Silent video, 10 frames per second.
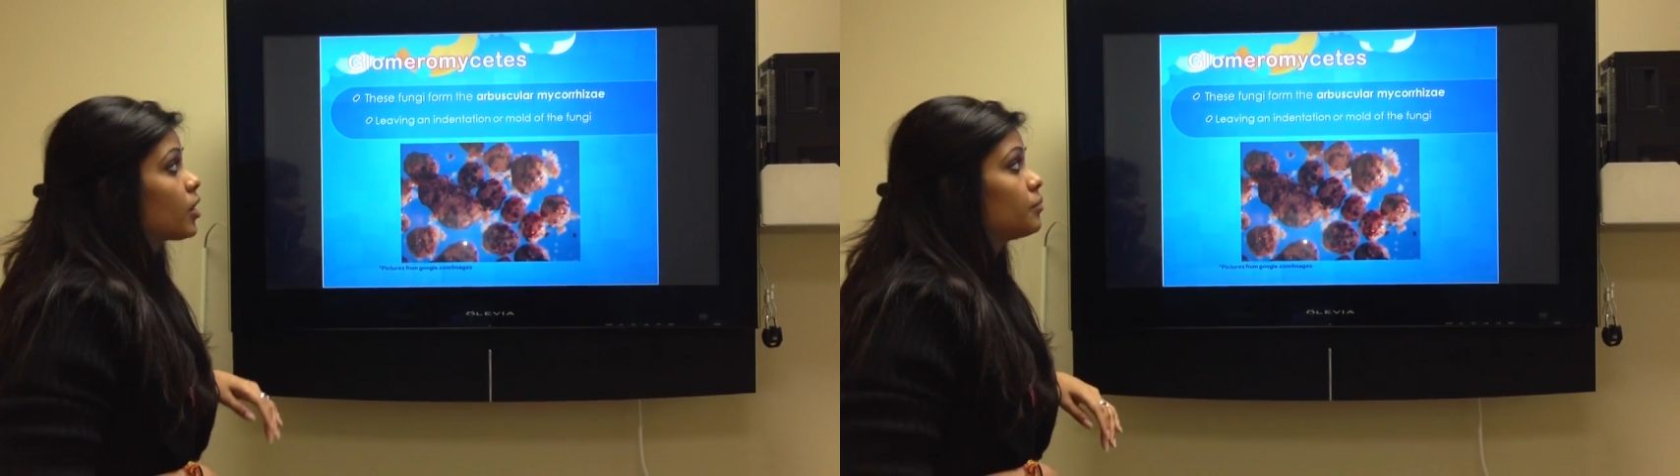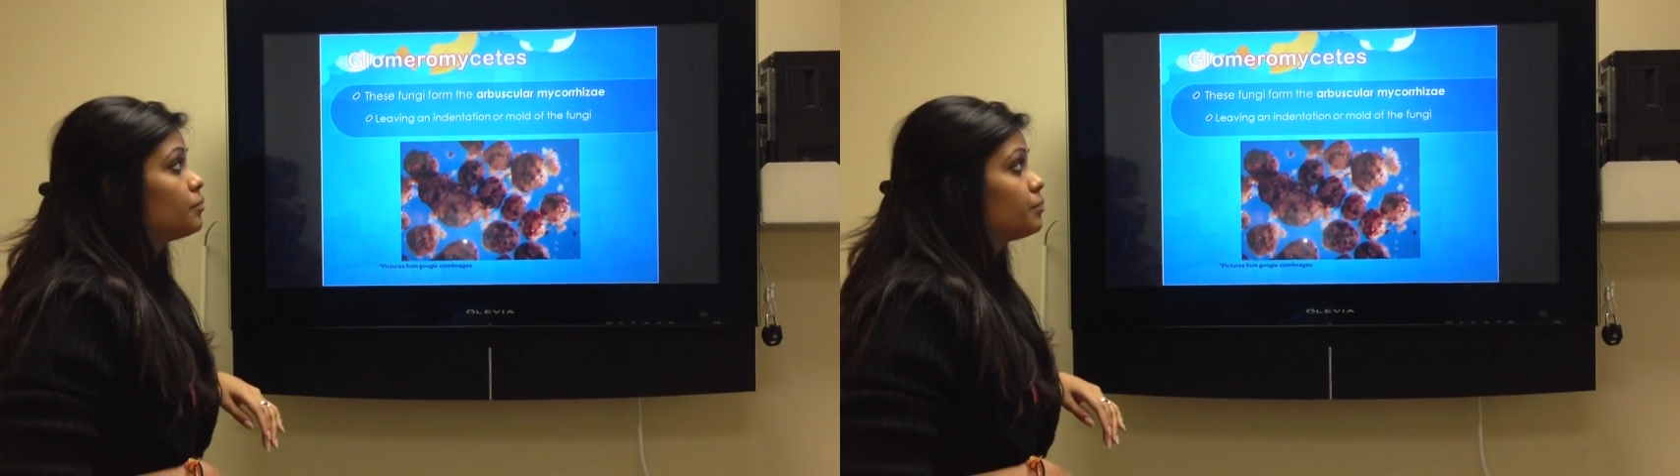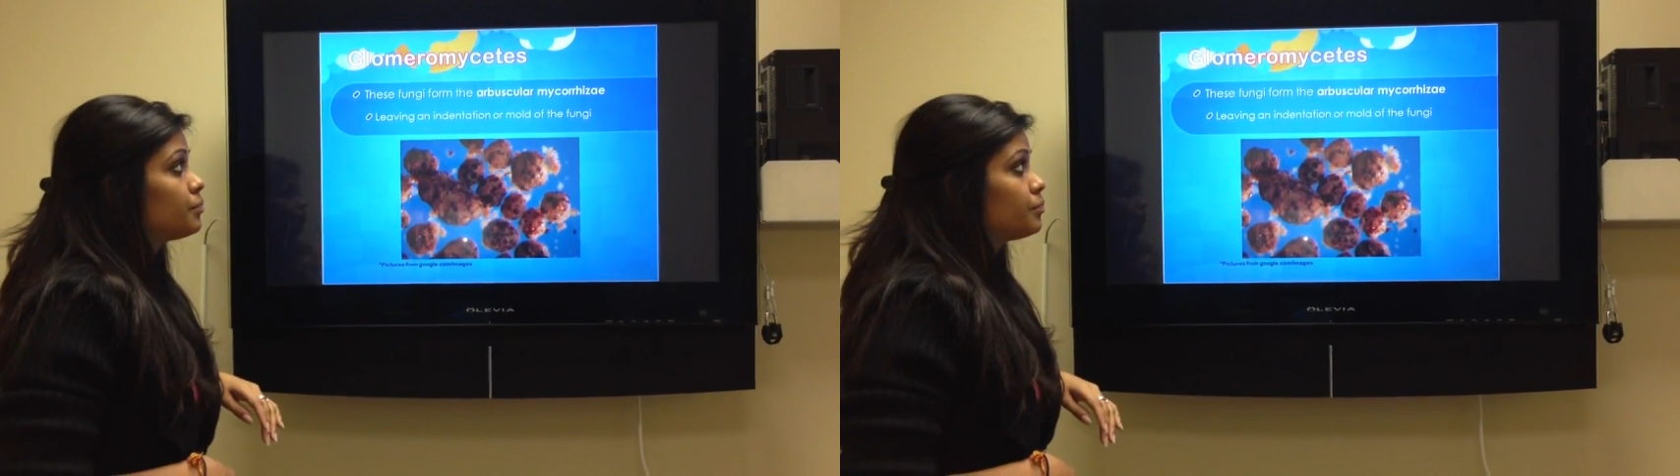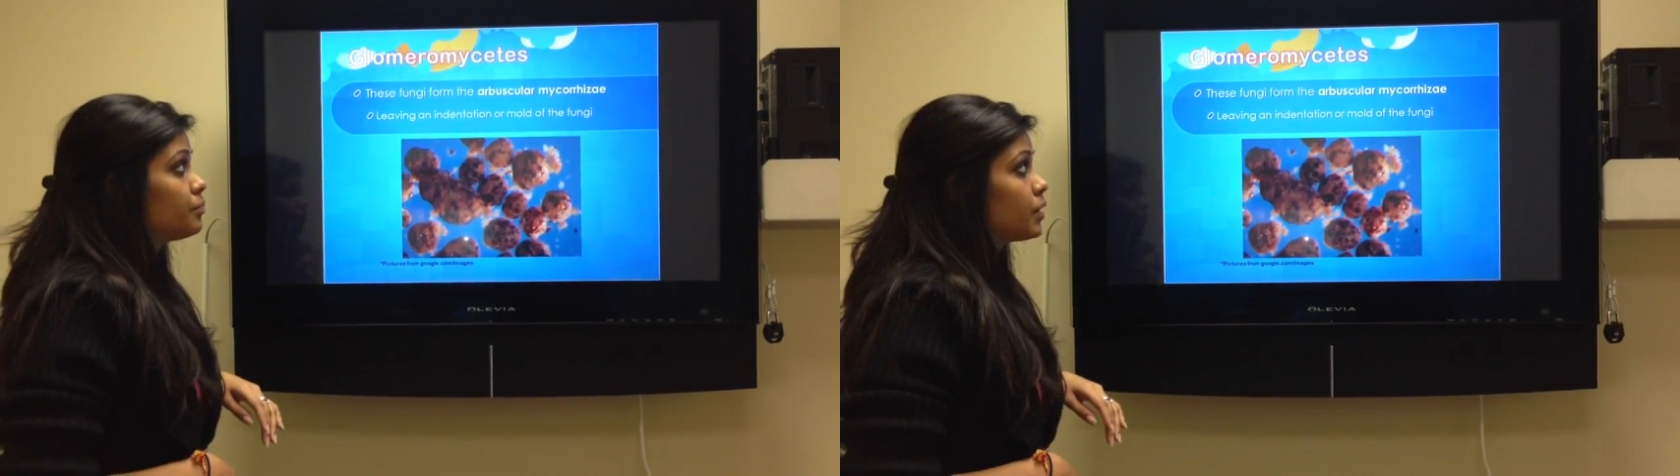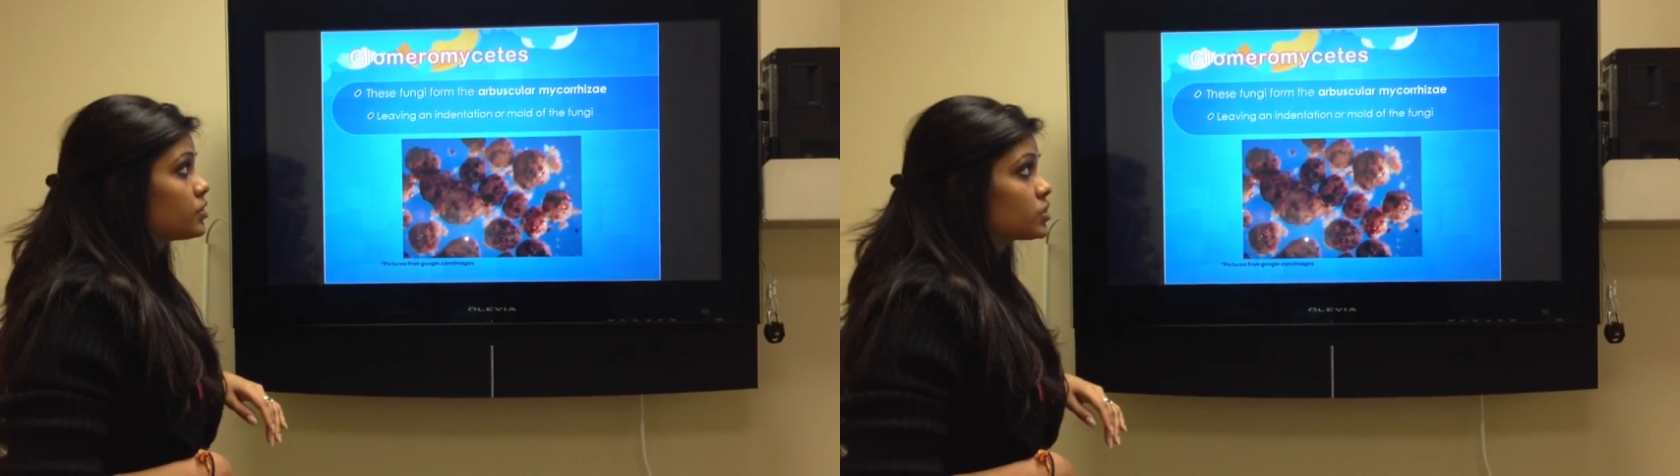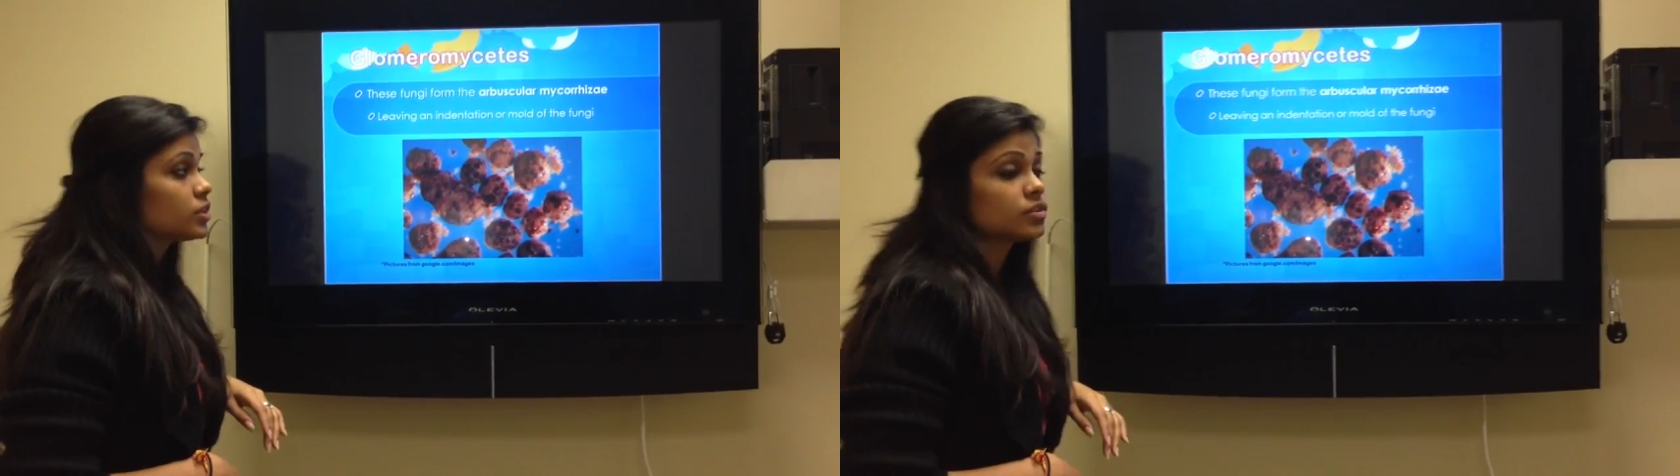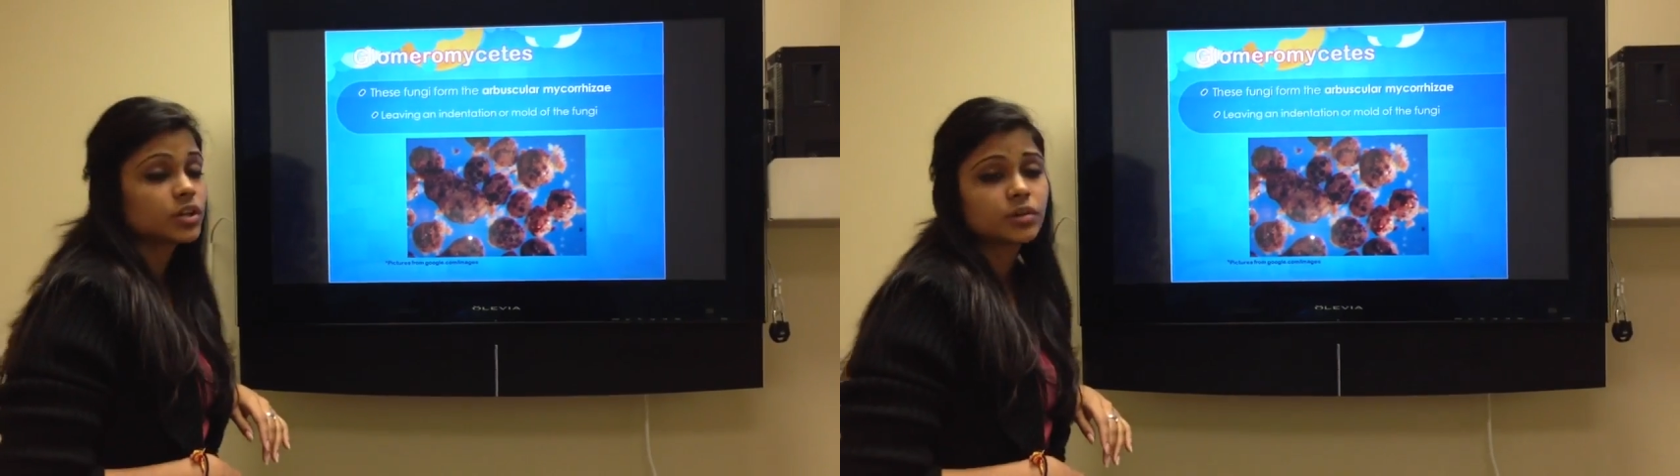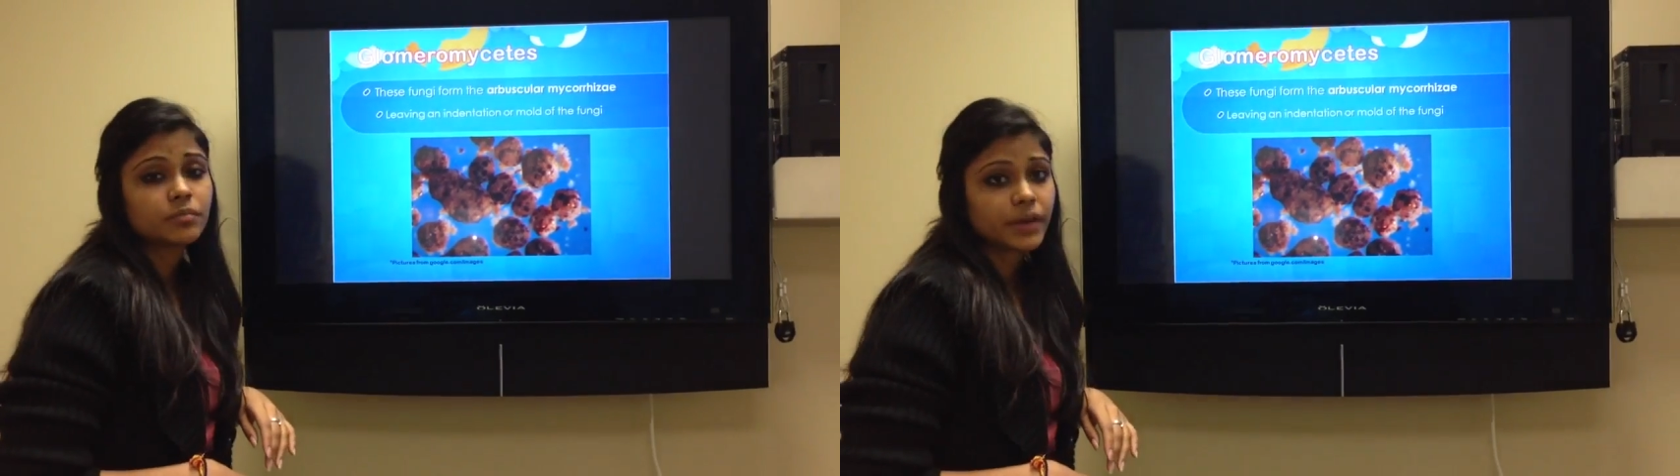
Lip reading: arbuscular